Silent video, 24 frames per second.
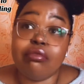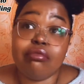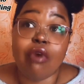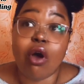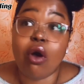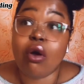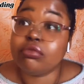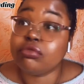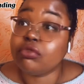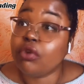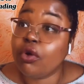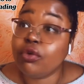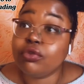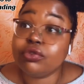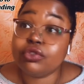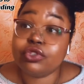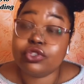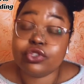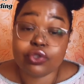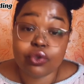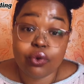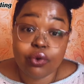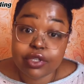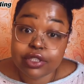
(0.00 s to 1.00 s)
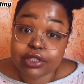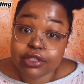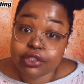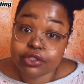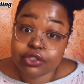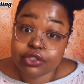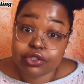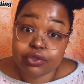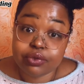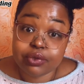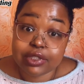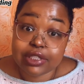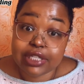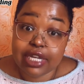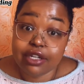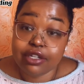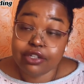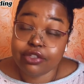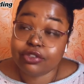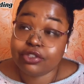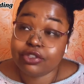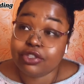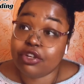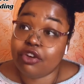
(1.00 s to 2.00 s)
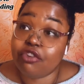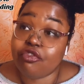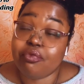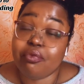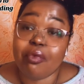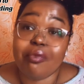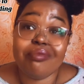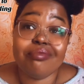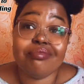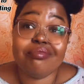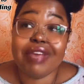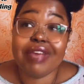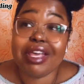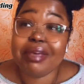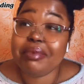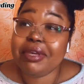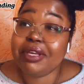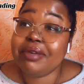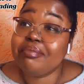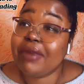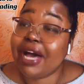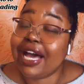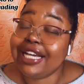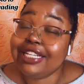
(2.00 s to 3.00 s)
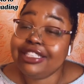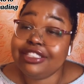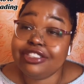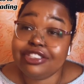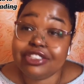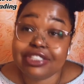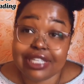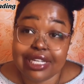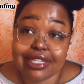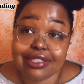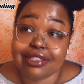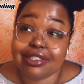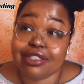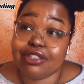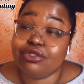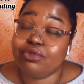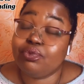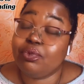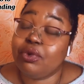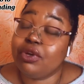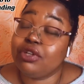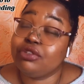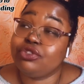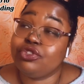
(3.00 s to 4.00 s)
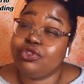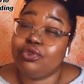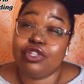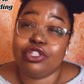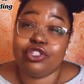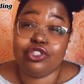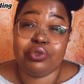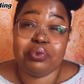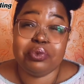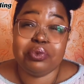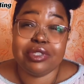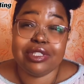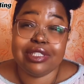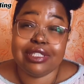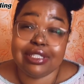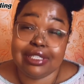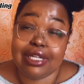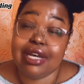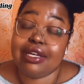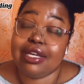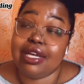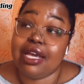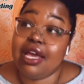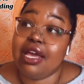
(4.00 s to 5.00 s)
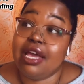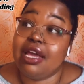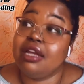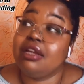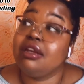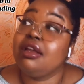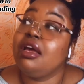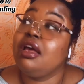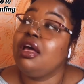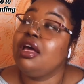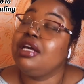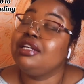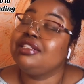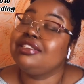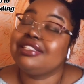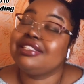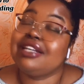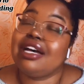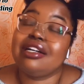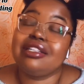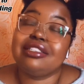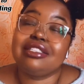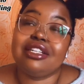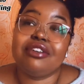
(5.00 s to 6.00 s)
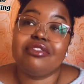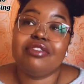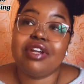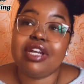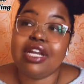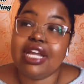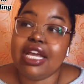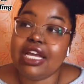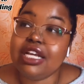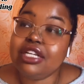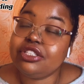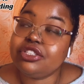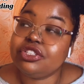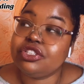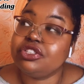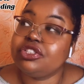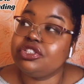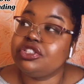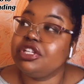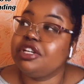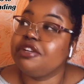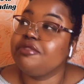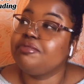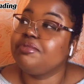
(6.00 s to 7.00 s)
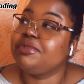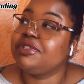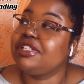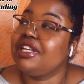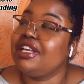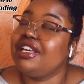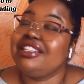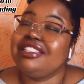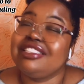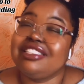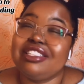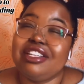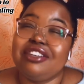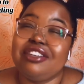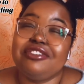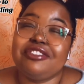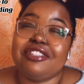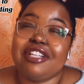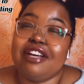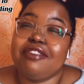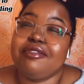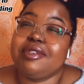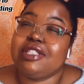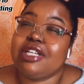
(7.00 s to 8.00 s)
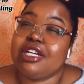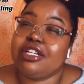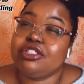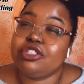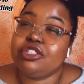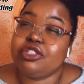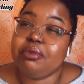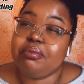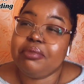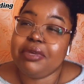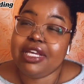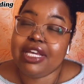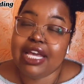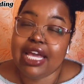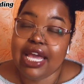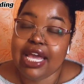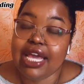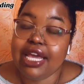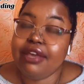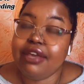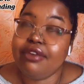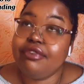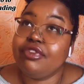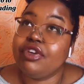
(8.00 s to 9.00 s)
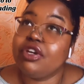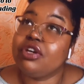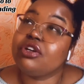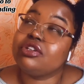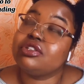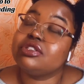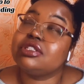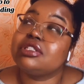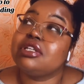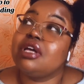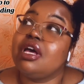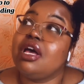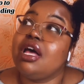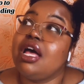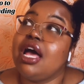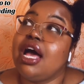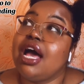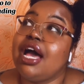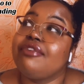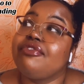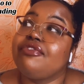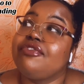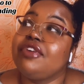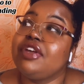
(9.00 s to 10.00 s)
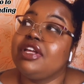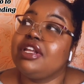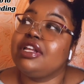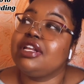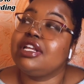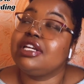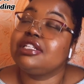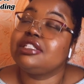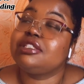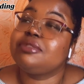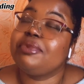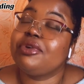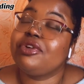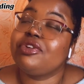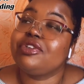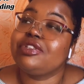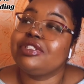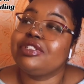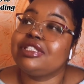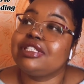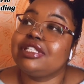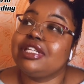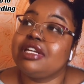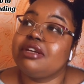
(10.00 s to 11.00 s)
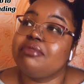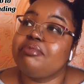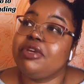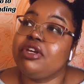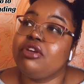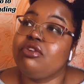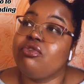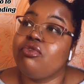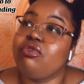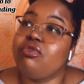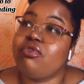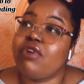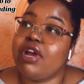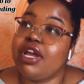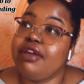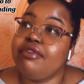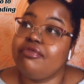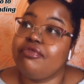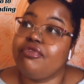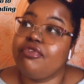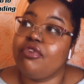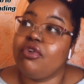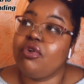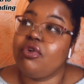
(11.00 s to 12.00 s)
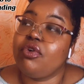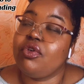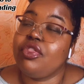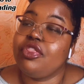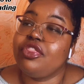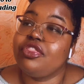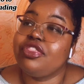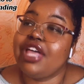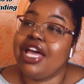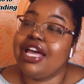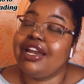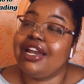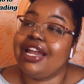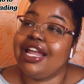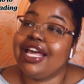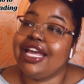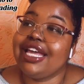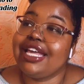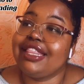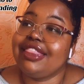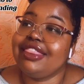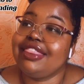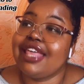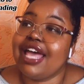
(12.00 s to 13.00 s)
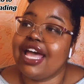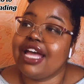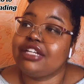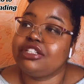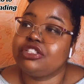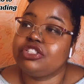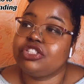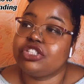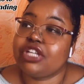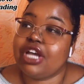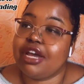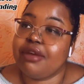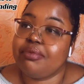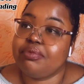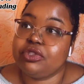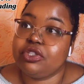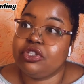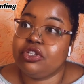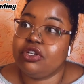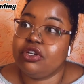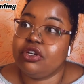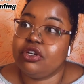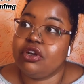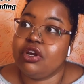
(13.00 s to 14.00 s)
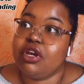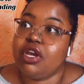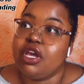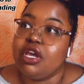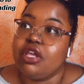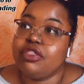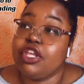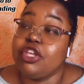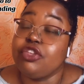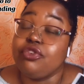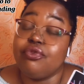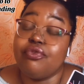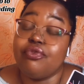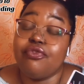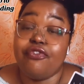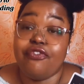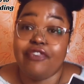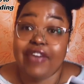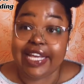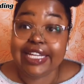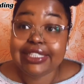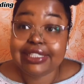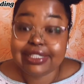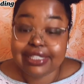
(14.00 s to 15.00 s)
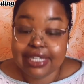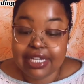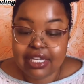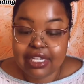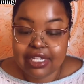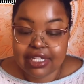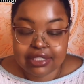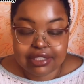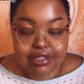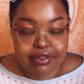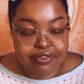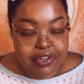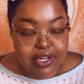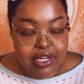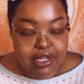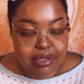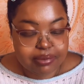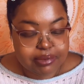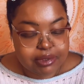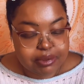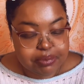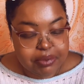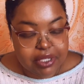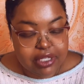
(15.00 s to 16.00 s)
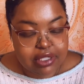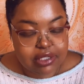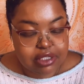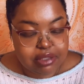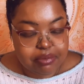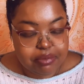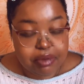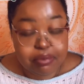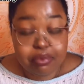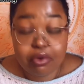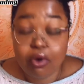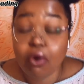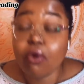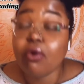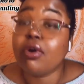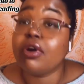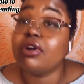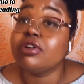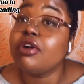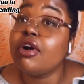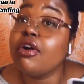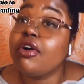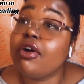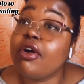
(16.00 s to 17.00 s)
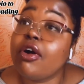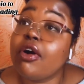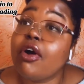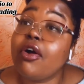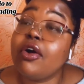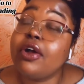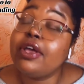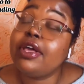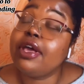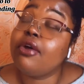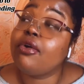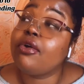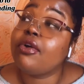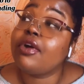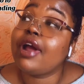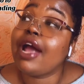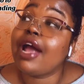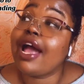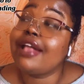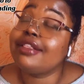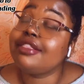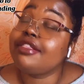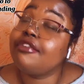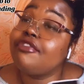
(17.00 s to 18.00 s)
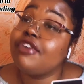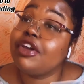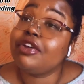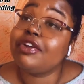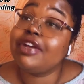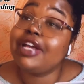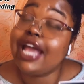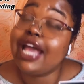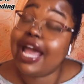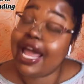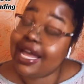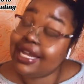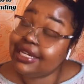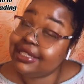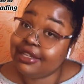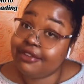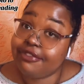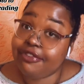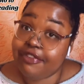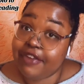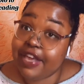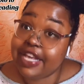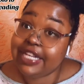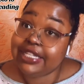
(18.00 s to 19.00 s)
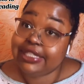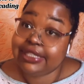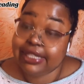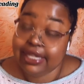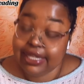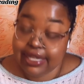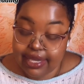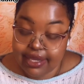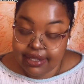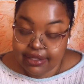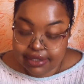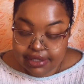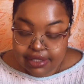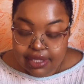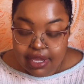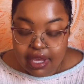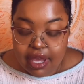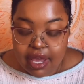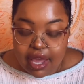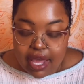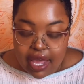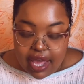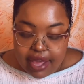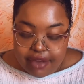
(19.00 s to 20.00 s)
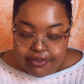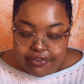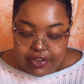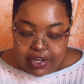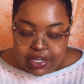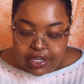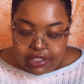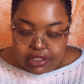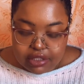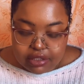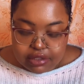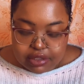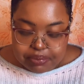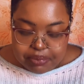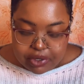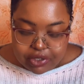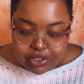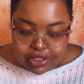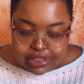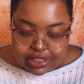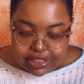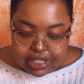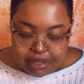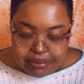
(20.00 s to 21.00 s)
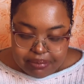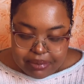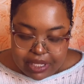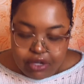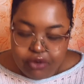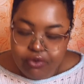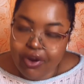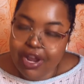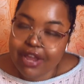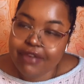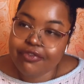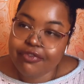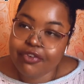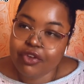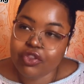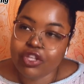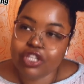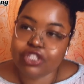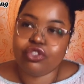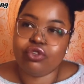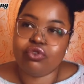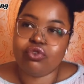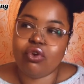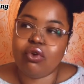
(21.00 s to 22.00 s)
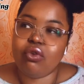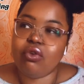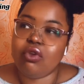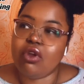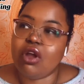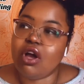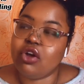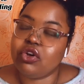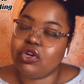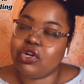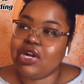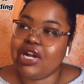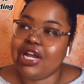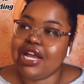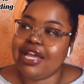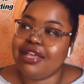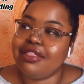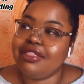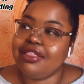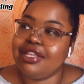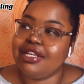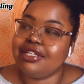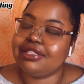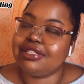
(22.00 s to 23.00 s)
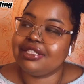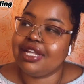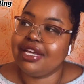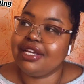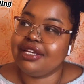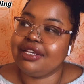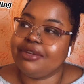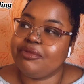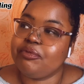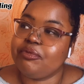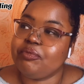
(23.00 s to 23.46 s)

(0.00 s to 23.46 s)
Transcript: old stories that you were telling yourself, maybe mindsets as well too that you were stuck in, toxic relationships, self-sabotaging behaviors. I feel like Spirit is like be grateful that like that chapter that you faced it, because I feel like I'm speaking to people or at the very end of facing it. I feel like Spirit is like be grateful that you're no longer in this like